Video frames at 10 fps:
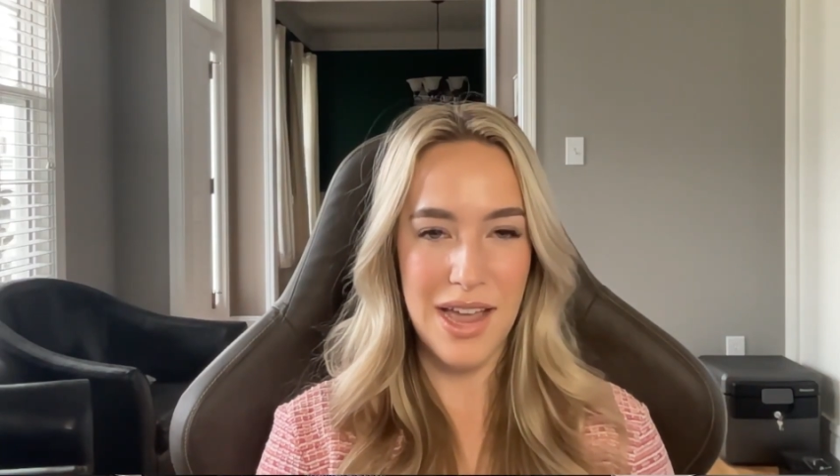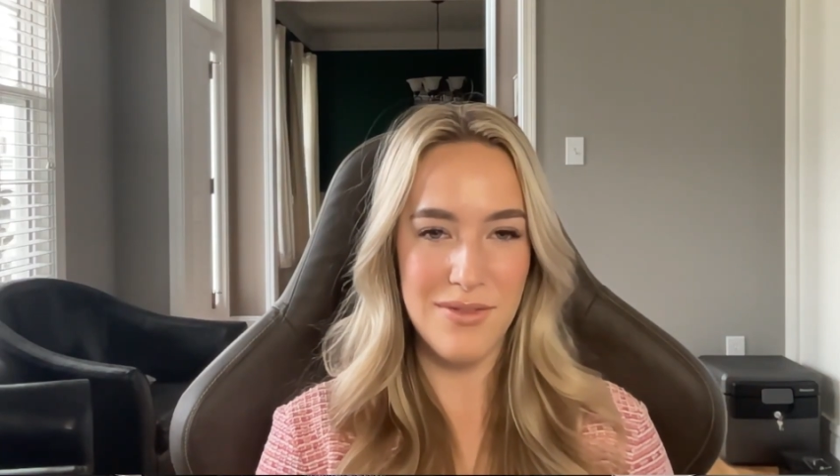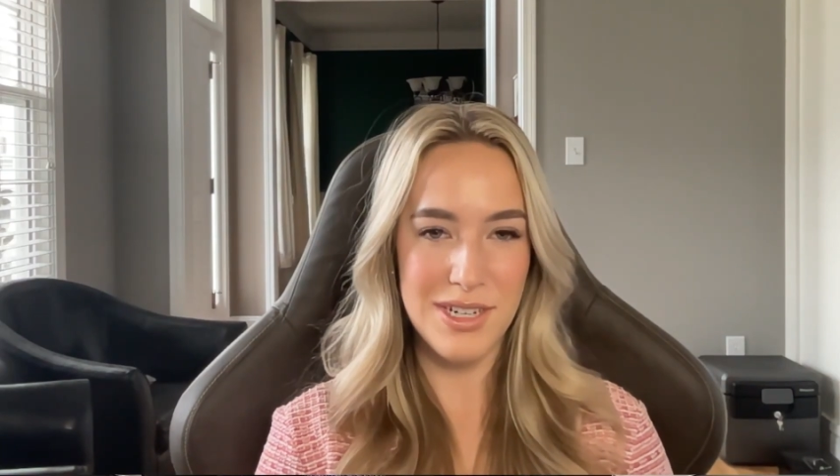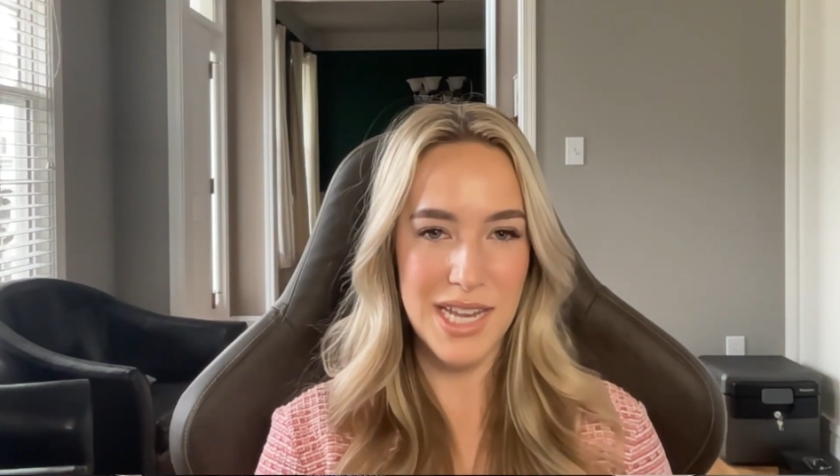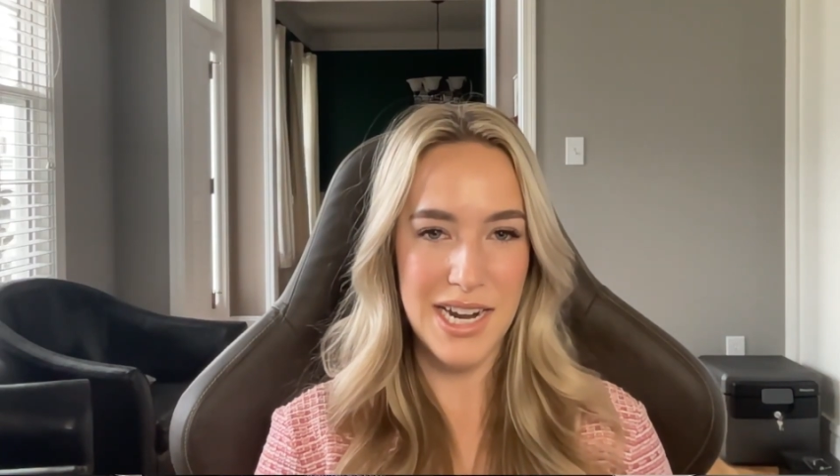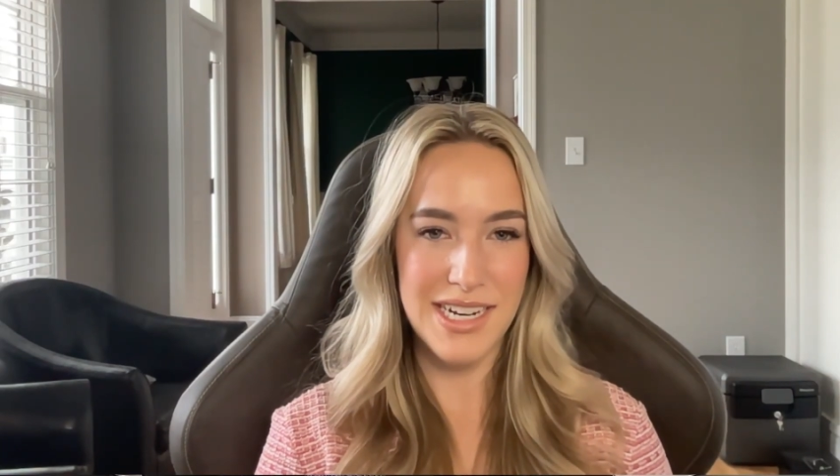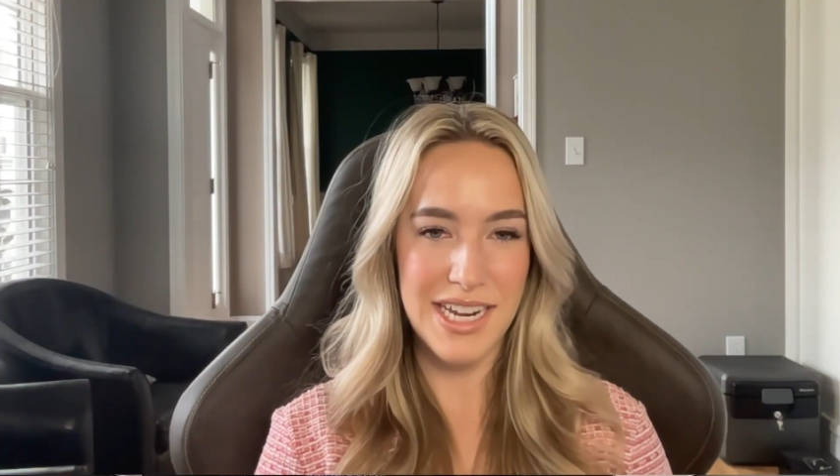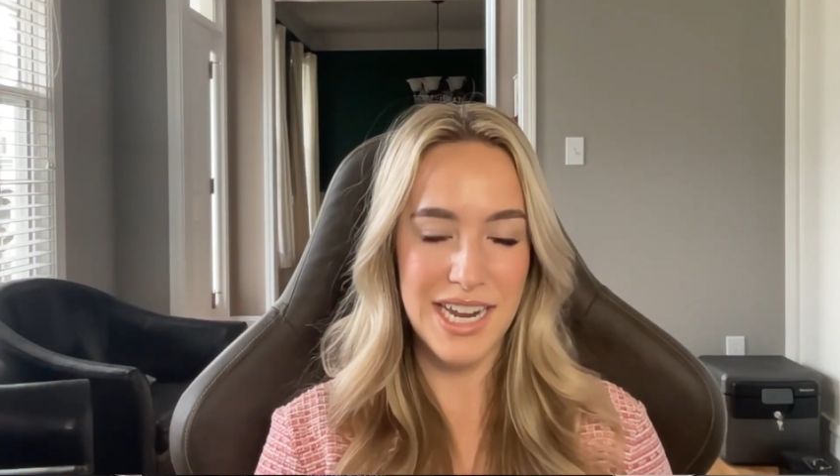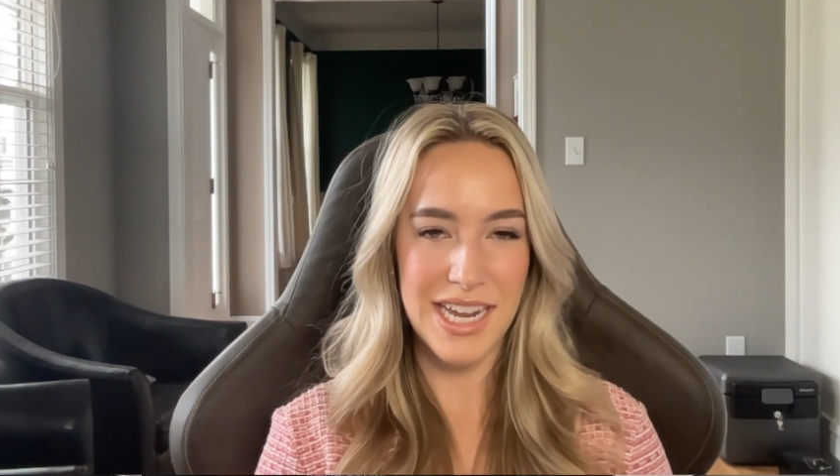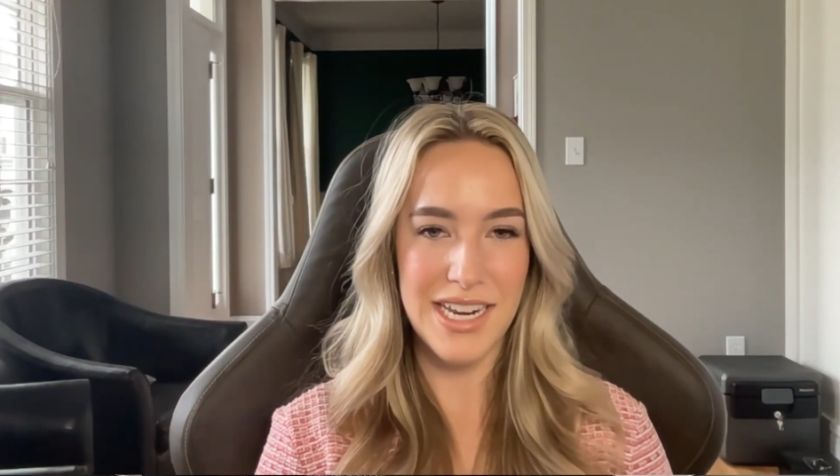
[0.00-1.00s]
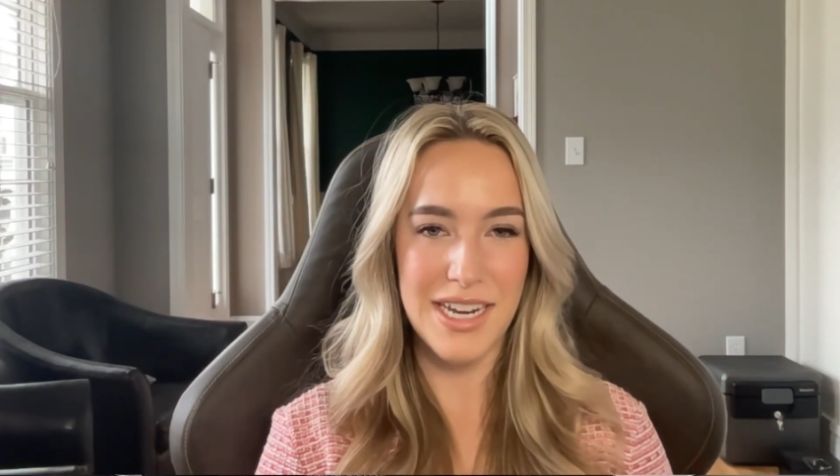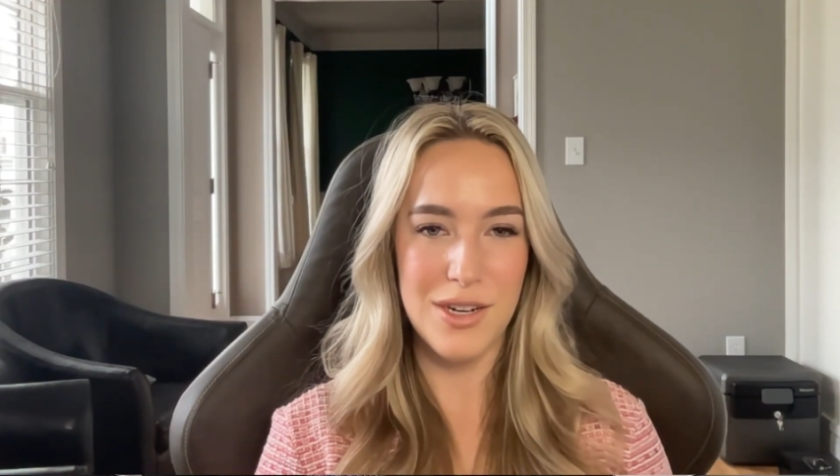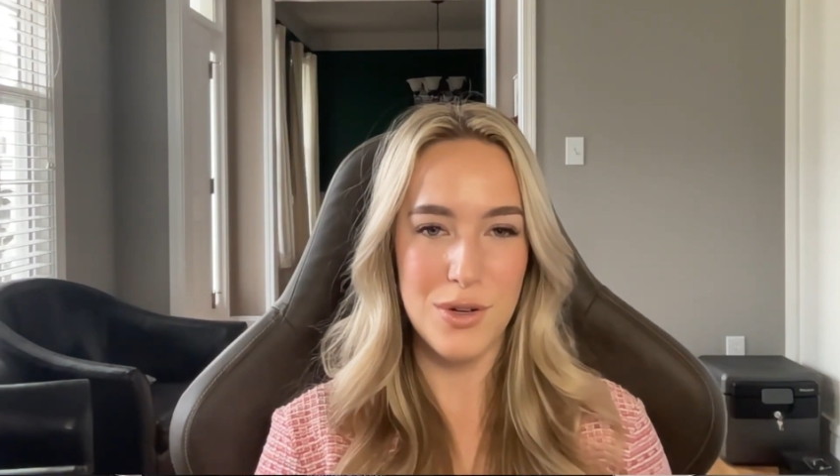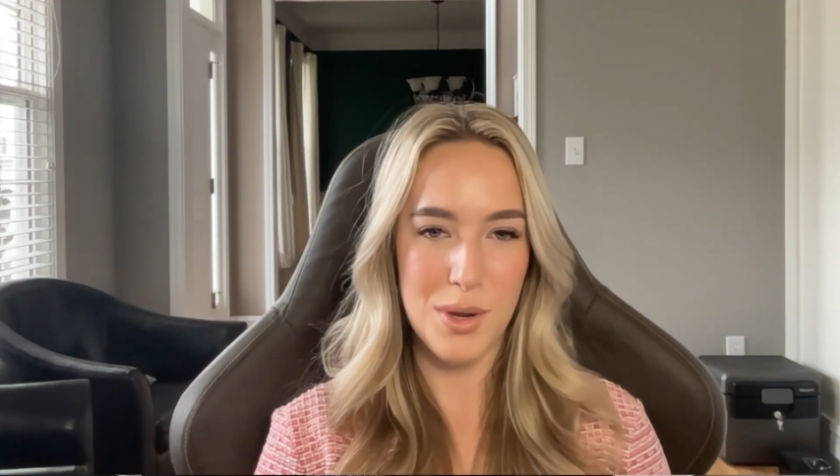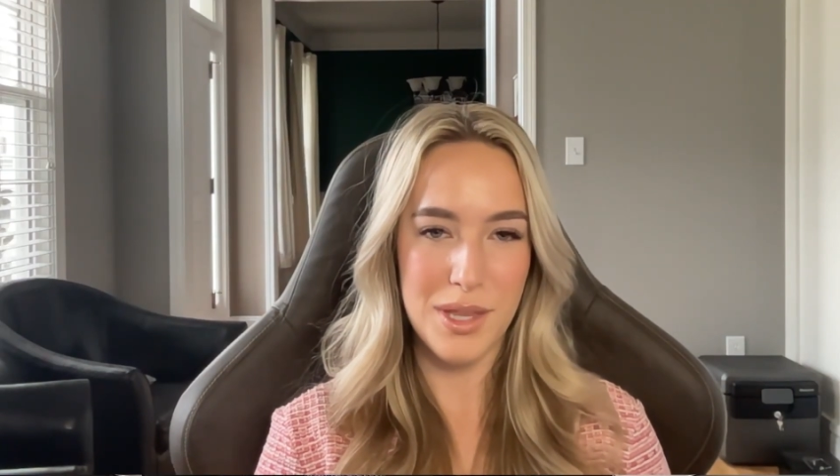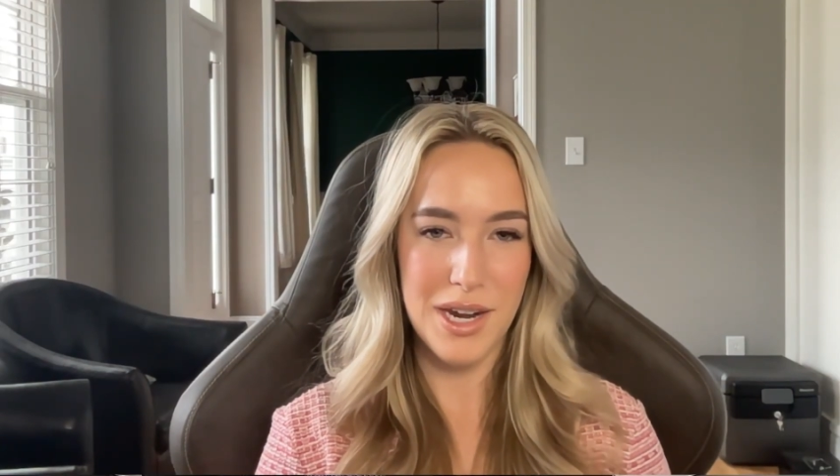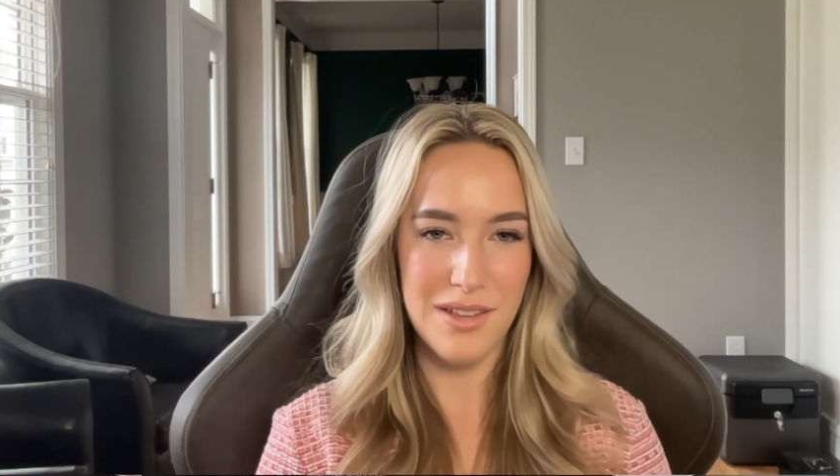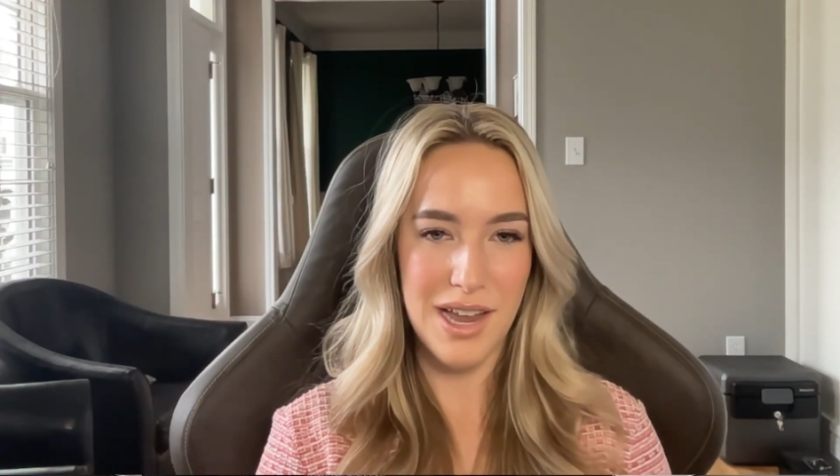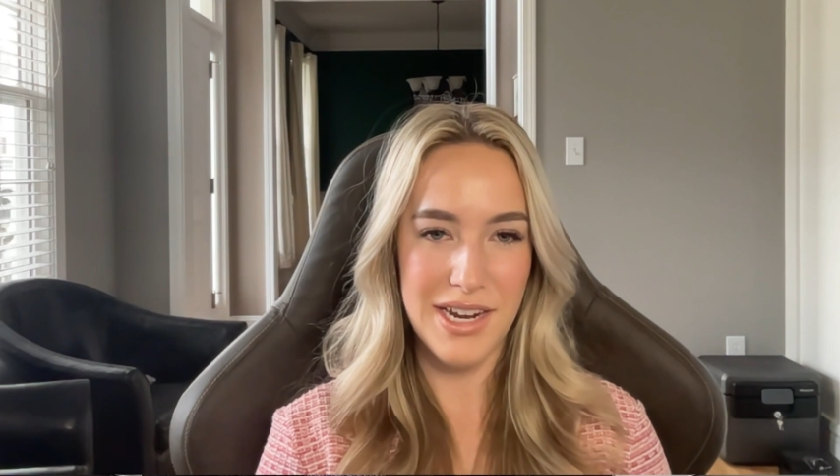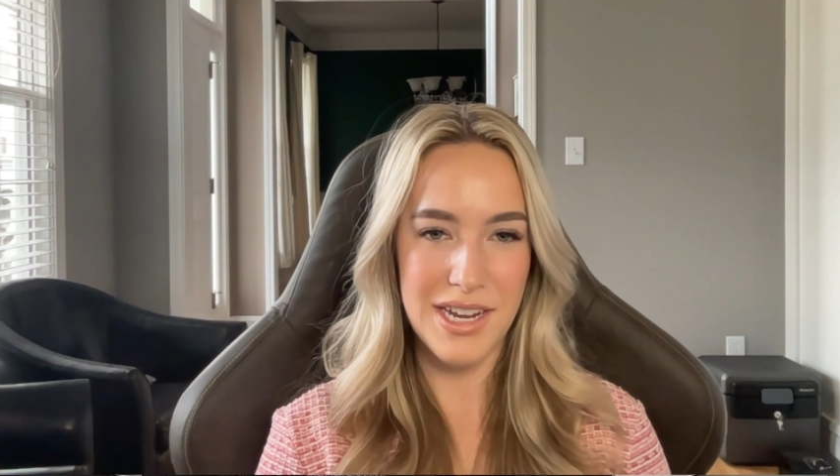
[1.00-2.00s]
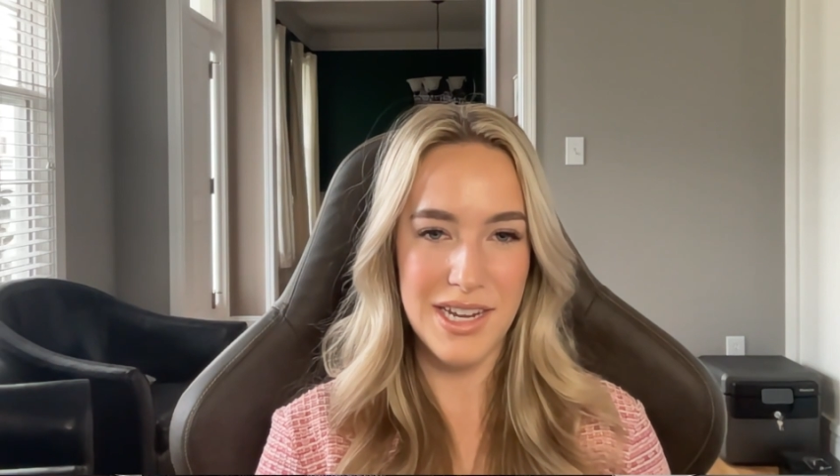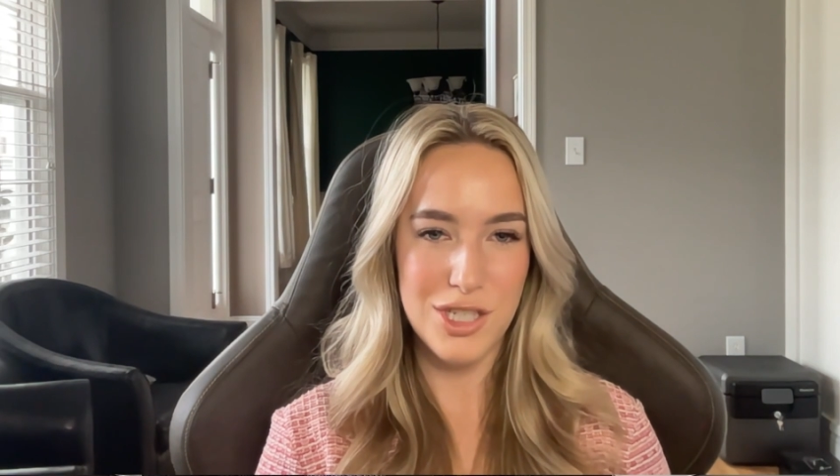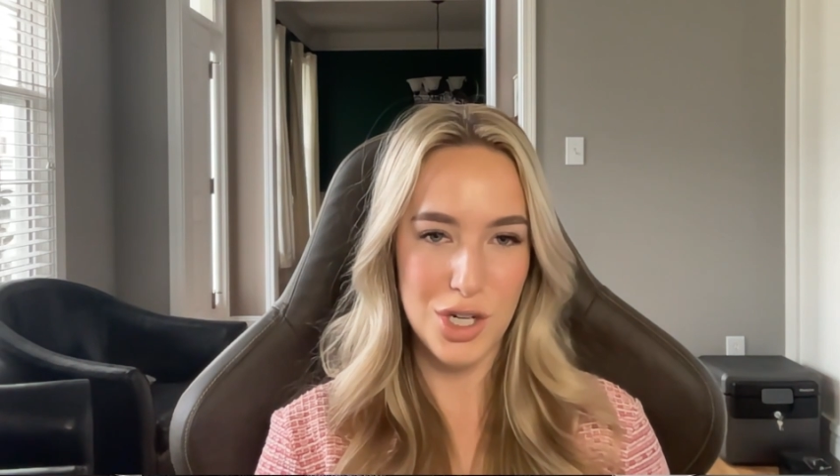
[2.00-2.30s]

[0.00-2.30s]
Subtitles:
have resided in North Carolina,